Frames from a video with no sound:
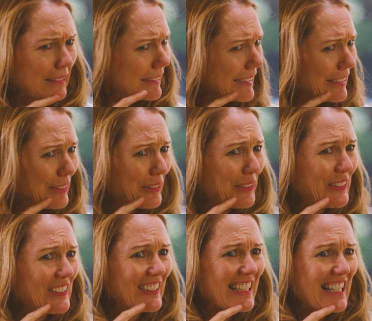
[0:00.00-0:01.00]

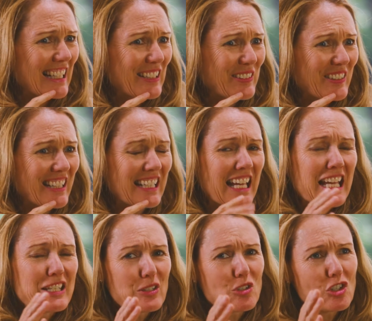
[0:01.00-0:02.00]
is that a good thing?
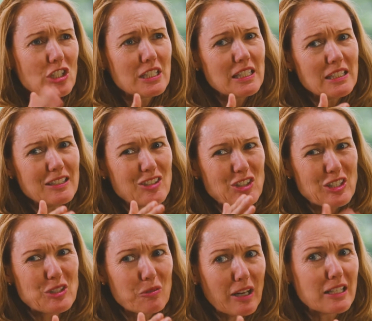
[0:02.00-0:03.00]
So she
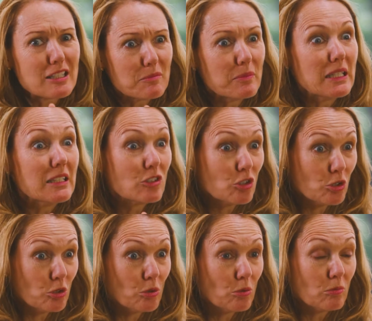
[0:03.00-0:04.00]
directed me
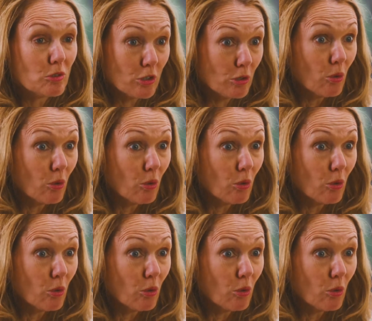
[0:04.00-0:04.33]
to